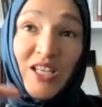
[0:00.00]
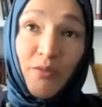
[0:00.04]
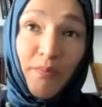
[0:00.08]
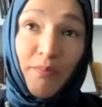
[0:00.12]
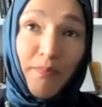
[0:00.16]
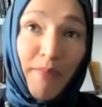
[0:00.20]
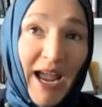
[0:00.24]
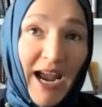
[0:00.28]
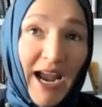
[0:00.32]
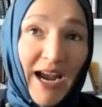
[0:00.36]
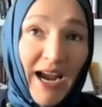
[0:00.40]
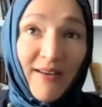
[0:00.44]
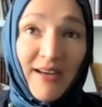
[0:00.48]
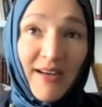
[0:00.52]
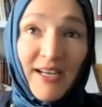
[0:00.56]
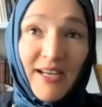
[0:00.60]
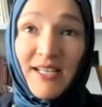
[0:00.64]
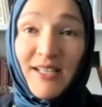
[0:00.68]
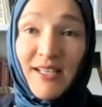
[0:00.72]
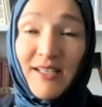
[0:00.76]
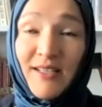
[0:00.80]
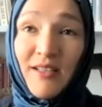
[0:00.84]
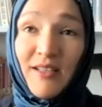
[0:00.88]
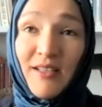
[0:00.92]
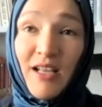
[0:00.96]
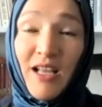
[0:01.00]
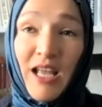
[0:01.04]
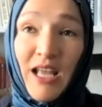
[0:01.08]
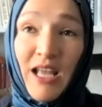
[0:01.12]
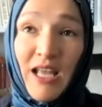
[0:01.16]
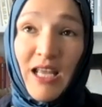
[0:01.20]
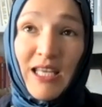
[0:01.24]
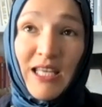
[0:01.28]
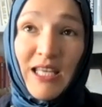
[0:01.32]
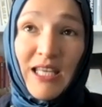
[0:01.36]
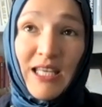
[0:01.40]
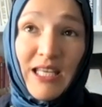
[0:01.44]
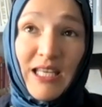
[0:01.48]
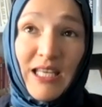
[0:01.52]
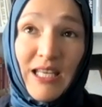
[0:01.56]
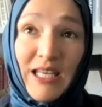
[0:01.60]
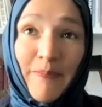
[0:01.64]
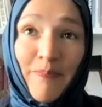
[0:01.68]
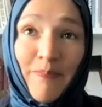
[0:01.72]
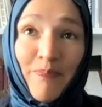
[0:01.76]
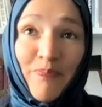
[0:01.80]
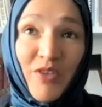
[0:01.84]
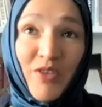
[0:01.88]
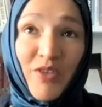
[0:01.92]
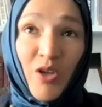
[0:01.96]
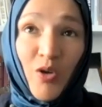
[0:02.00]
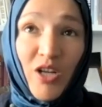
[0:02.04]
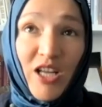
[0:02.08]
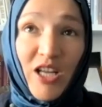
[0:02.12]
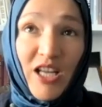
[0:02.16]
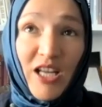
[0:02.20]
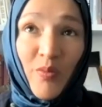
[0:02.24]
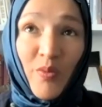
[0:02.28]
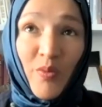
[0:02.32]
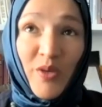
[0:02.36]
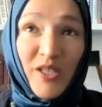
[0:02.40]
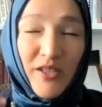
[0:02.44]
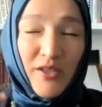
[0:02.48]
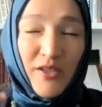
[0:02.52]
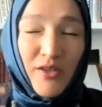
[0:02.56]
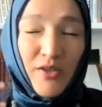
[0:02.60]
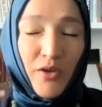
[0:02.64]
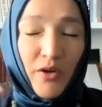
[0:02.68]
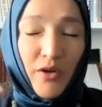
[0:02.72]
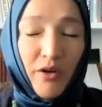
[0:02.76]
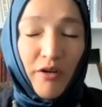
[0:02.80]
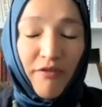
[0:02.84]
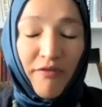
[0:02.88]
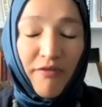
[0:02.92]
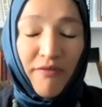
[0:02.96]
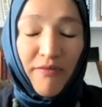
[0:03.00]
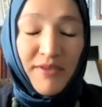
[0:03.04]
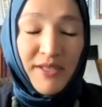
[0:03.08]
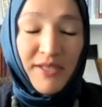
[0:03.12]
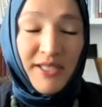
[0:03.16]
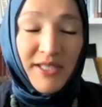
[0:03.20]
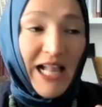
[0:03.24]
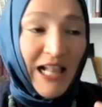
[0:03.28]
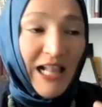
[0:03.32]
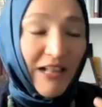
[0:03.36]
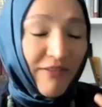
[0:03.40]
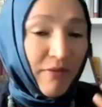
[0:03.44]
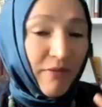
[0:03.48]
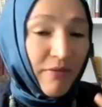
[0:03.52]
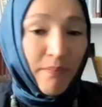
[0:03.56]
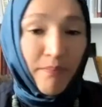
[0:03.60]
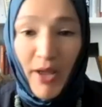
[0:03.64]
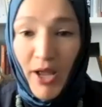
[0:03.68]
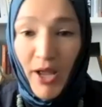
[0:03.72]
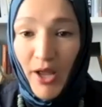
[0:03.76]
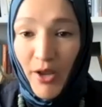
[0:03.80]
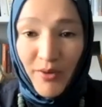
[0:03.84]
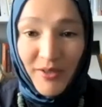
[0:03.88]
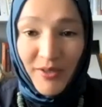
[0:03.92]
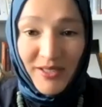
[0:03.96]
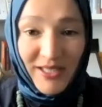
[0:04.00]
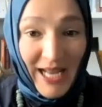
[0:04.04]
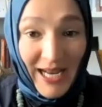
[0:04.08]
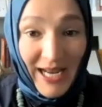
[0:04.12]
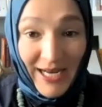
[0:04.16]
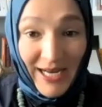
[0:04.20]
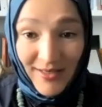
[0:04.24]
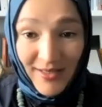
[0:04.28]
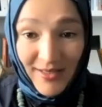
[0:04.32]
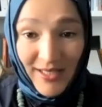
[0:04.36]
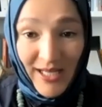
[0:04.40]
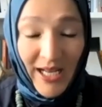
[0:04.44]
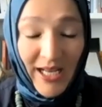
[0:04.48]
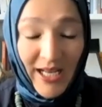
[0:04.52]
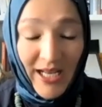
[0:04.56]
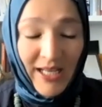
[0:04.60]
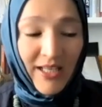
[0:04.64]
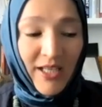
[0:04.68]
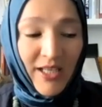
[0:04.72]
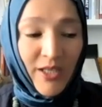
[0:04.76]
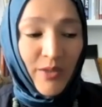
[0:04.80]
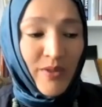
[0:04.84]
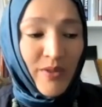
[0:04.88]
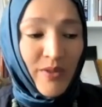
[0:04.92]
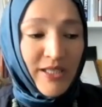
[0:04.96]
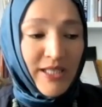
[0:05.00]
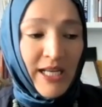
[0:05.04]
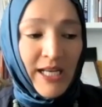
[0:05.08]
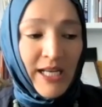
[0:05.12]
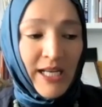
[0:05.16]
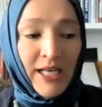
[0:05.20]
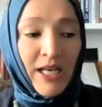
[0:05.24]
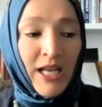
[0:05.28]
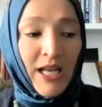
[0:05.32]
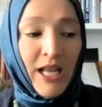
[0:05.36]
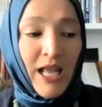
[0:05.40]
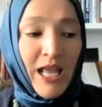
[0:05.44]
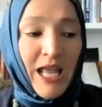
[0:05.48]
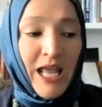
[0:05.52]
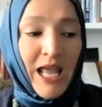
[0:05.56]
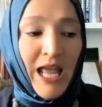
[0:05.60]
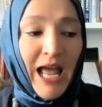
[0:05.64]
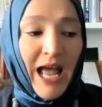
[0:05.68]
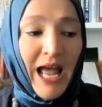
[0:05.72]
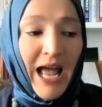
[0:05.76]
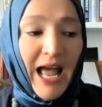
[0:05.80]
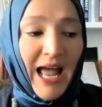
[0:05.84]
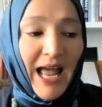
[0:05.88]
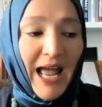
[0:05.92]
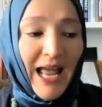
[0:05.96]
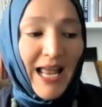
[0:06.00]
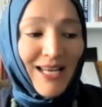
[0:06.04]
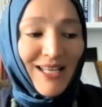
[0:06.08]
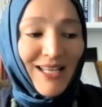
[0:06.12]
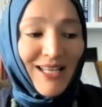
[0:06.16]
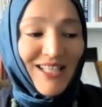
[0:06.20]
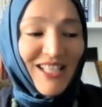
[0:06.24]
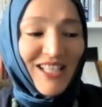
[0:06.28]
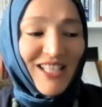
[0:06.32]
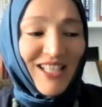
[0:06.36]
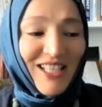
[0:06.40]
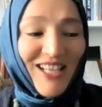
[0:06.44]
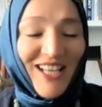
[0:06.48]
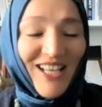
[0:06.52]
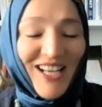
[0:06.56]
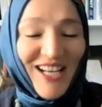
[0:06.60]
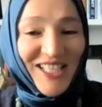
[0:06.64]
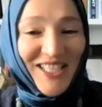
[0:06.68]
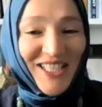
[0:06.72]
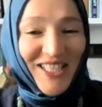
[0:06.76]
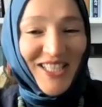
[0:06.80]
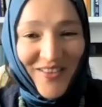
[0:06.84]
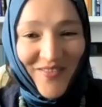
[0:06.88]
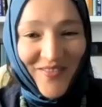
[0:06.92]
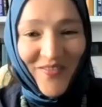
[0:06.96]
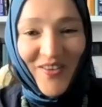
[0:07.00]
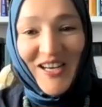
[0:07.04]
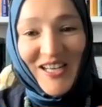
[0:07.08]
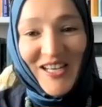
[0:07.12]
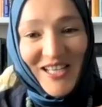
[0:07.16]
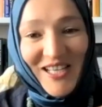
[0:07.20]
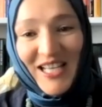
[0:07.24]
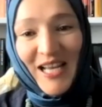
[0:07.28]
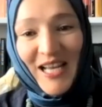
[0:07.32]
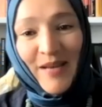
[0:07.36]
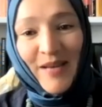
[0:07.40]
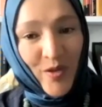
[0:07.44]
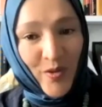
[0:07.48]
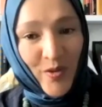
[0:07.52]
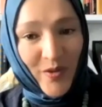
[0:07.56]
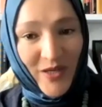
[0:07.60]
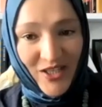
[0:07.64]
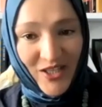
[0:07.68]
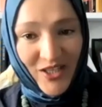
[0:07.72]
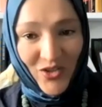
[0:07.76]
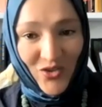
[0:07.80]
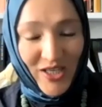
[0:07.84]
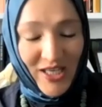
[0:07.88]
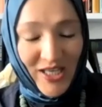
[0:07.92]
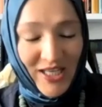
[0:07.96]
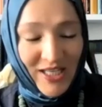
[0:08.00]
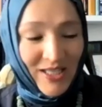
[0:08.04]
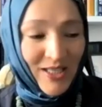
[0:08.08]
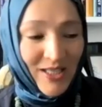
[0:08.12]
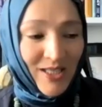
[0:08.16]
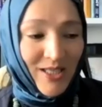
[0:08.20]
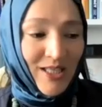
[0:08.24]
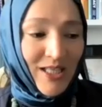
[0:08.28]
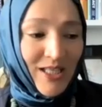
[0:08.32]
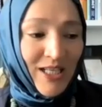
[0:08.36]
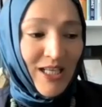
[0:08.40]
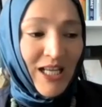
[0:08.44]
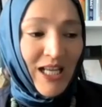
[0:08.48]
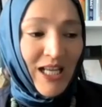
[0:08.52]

Paris. It was a sort of self-imposed exile he was in. And he asked the very same questions.